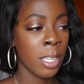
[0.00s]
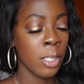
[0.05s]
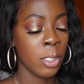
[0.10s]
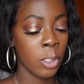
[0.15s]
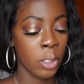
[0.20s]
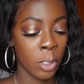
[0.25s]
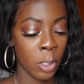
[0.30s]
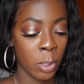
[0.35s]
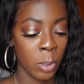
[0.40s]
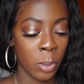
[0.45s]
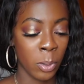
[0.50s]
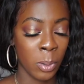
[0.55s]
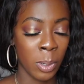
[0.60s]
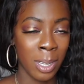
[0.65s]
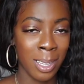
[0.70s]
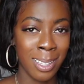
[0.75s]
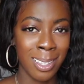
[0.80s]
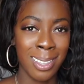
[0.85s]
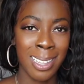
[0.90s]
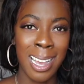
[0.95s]

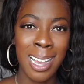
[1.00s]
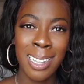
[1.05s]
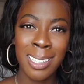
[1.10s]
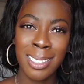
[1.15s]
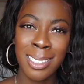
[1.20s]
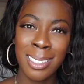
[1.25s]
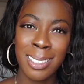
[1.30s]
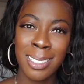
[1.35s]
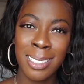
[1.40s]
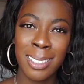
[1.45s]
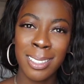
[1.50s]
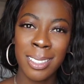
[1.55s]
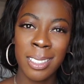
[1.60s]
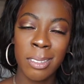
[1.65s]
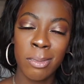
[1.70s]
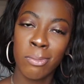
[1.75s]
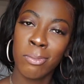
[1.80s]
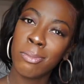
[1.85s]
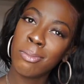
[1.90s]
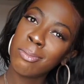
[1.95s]
So
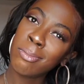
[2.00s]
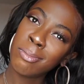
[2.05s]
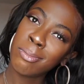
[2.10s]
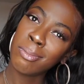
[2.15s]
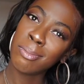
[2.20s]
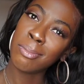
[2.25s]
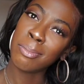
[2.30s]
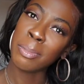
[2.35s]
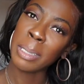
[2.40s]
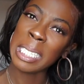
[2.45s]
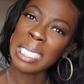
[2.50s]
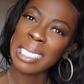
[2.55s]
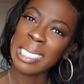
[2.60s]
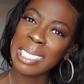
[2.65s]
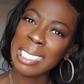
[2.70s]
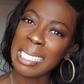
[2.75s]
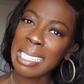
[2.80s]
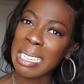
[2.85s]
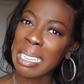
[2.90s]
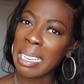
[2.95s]
that's
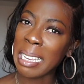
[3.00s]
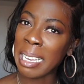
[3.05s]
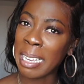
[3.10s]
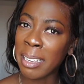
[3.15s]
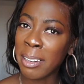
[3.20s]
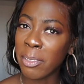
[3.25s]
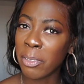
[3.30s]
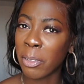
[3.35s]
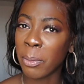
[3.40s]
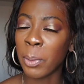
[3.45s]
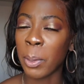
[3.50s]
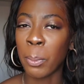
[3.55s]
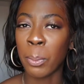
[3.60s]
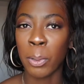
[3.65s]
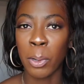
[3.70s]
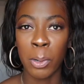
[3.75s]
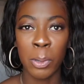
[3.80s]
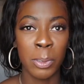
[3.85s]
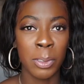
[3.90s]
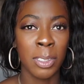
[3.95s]
basically it from the
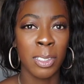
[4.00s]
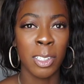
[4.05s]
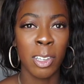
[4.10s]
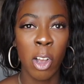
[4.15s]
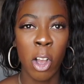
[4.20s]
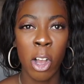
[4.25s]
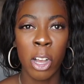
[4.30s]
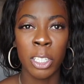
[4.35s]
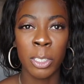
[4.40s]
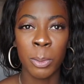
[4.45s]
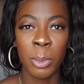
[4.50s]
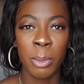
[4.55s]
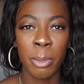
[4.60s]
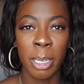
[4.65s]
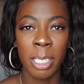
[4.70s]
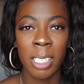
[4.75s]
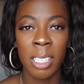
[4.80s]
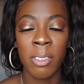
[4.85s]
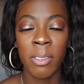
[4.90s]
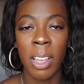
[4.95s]
pros and the cons
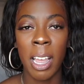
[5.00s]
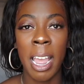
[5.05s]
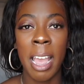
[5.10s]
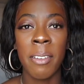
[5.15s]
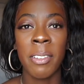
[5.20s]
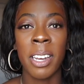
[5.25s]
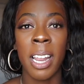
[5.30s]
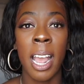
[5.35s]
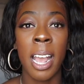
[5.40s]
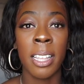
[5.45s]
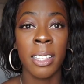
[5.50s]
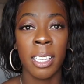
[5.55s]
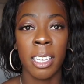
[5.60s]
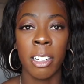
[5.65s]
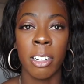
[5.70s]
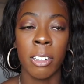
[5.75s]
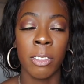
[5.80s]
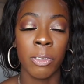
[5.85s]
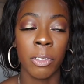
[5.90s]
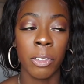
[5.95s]
perspective. I haven't had the
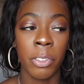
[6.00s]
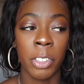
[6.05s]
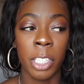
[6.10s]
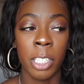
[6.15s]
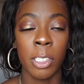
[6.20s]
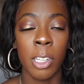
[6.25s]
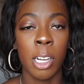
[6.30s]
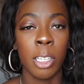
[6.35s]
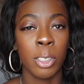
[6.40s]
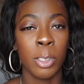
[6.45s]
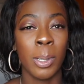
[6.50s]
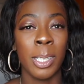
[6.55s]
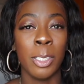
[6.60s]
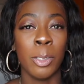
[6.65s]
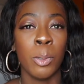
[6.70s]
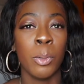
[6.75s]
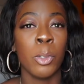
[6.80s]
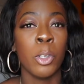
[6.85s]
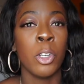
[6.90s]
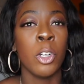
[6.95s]
hair in for very long, so I
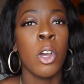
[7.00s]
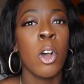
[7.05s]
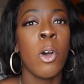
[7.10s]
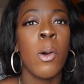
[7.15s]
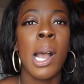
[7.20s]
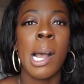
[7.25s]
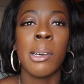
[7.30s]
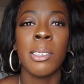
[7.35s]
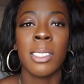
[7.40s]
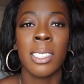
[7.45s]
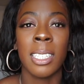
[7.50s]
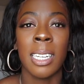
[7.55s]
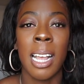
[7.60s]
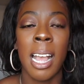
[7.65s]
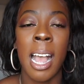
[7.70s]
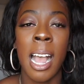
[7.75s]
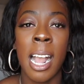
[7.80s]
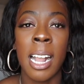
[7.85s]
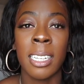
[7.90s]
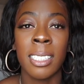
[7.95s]
don't know how it's gonna
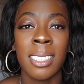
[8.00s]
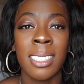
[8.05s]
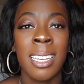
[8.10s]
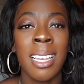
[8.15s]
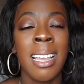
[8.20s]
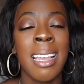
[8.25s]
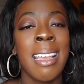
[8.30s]
act.